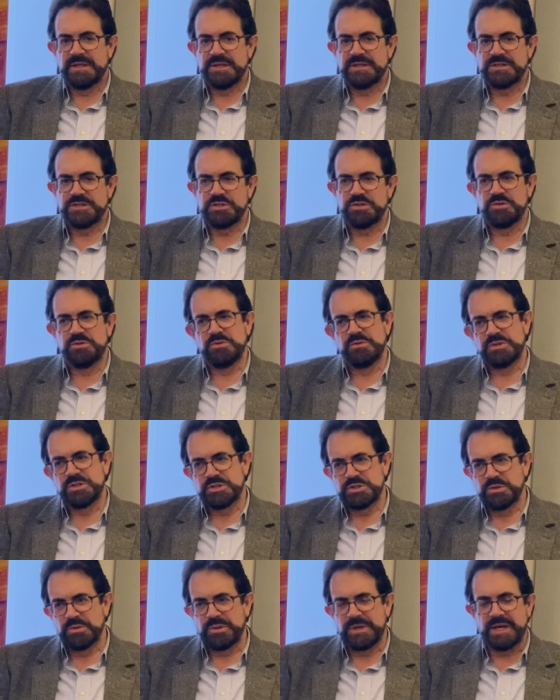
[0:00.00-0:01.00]
two to
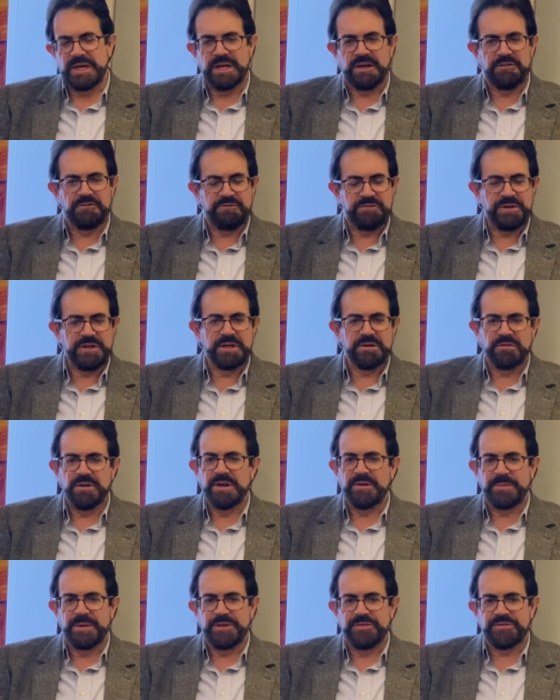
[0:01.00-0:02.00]
two and a half feet, around
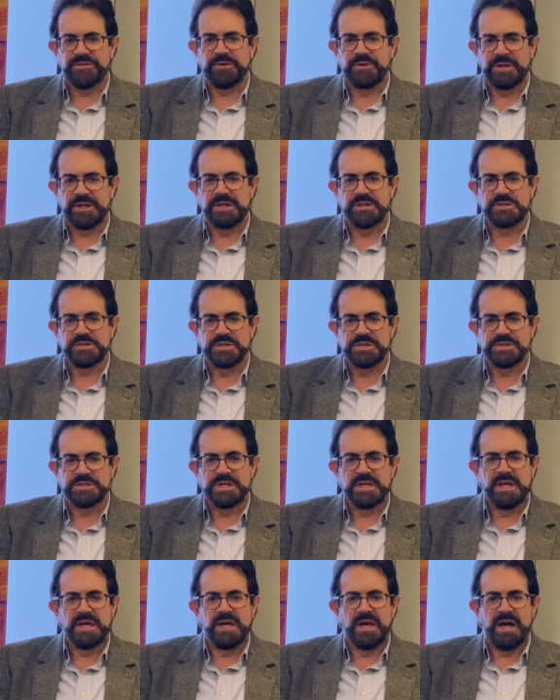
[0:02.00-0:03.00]
about 30 inches
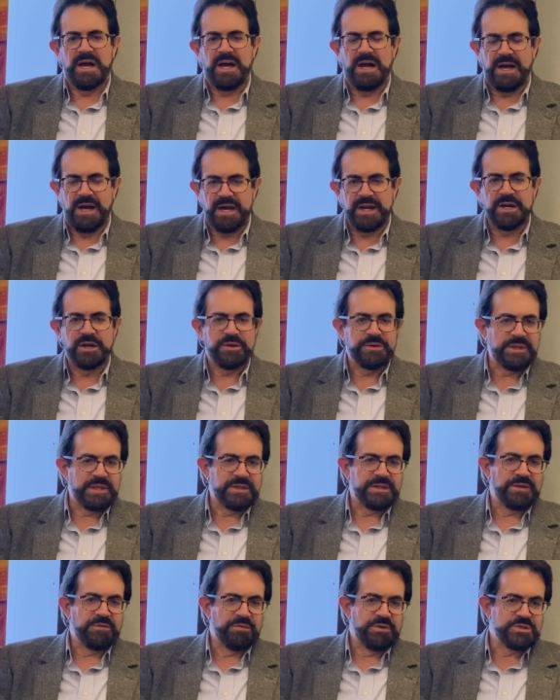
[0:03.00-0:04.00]
higher than
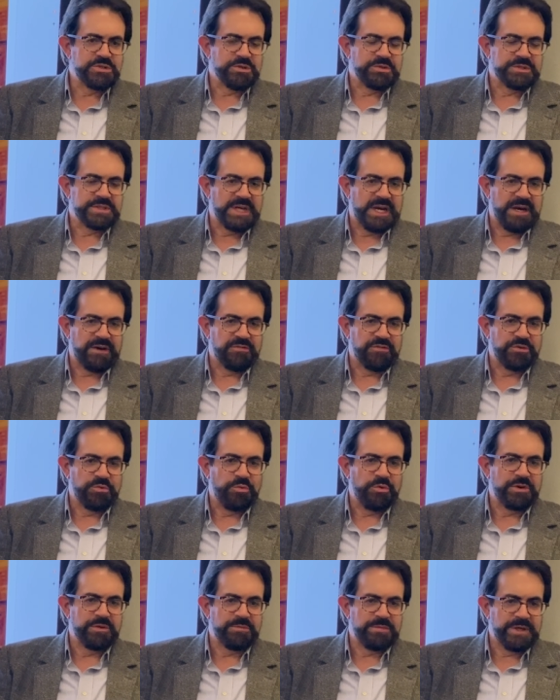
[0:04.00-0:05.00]
the original tavern
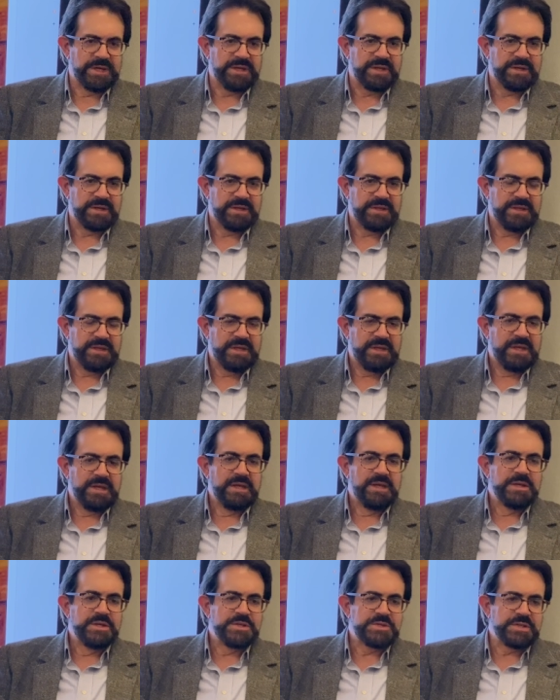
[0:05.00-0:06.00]
would have been.
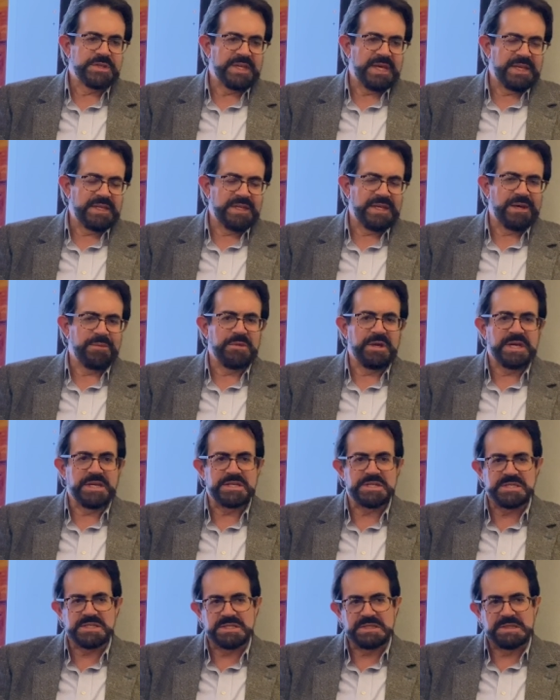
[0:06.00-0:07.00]
So then that
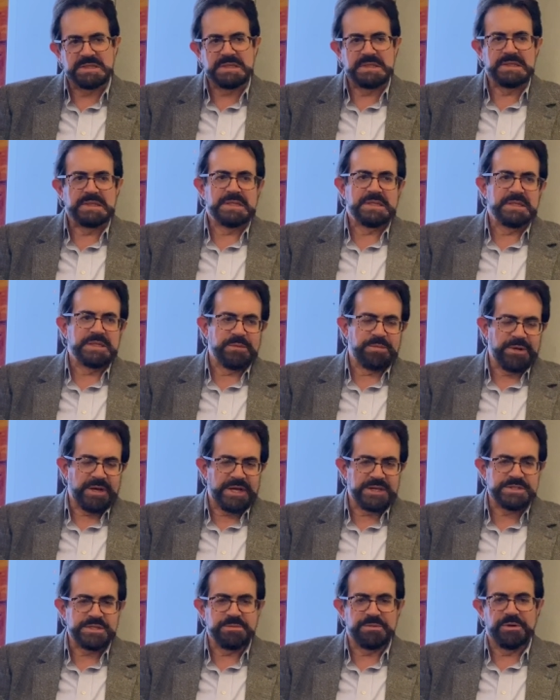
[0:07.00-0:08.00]
makes the
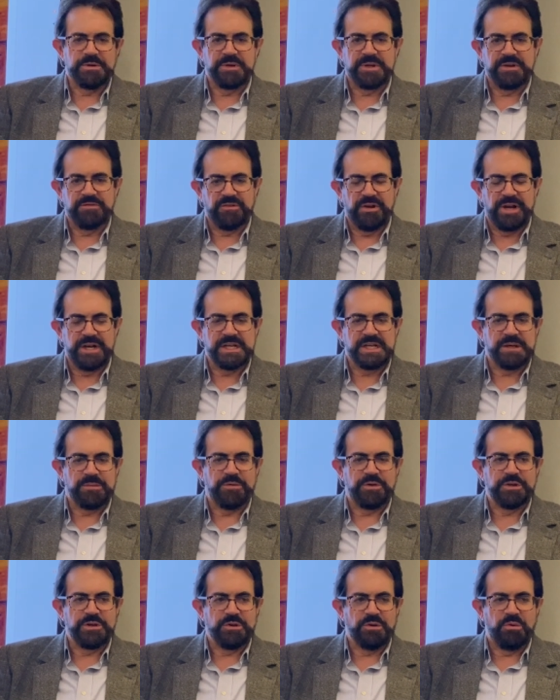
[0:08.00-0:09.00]
possibility riding up
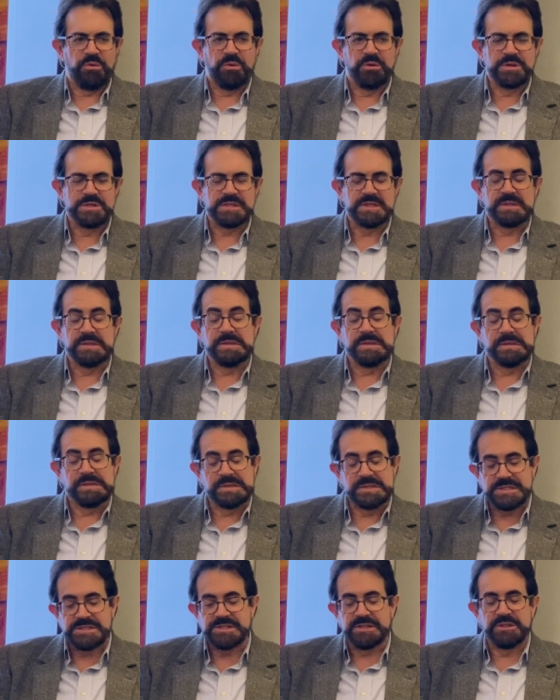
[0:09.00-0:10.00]
on your horse uh,
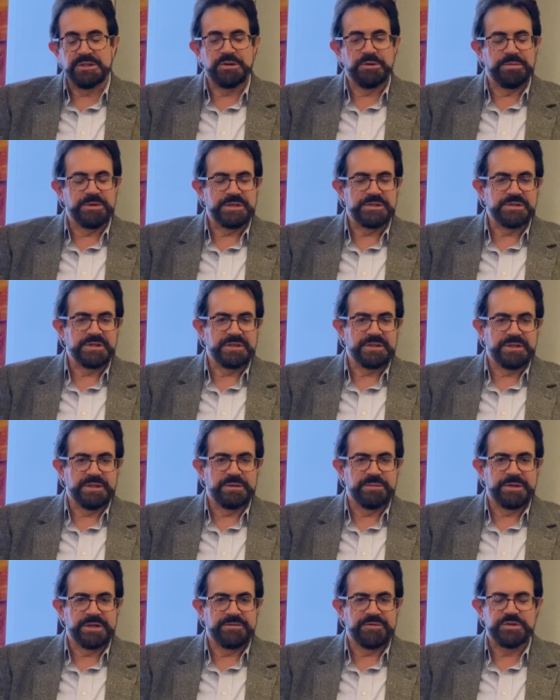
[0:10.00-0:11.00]
just a little bit, a little
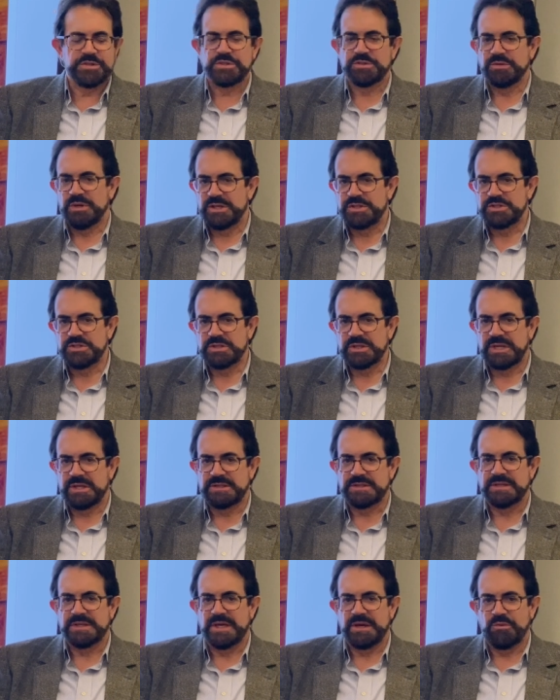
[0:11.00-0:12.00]
bit of a stretch to get
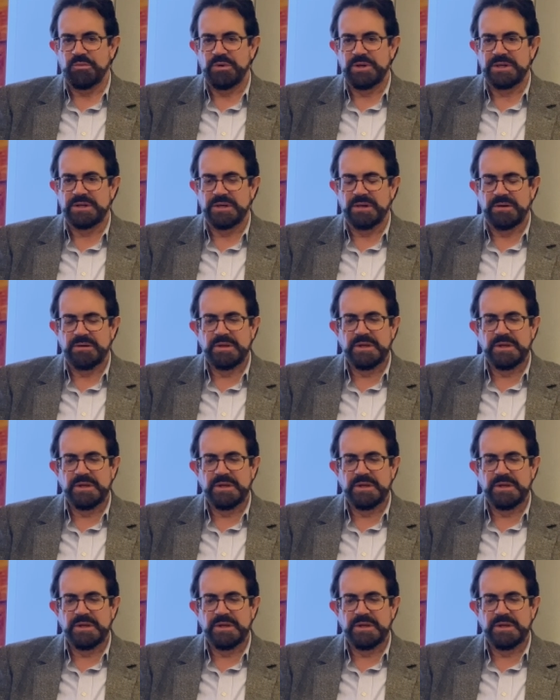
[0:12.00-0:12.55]
to that window.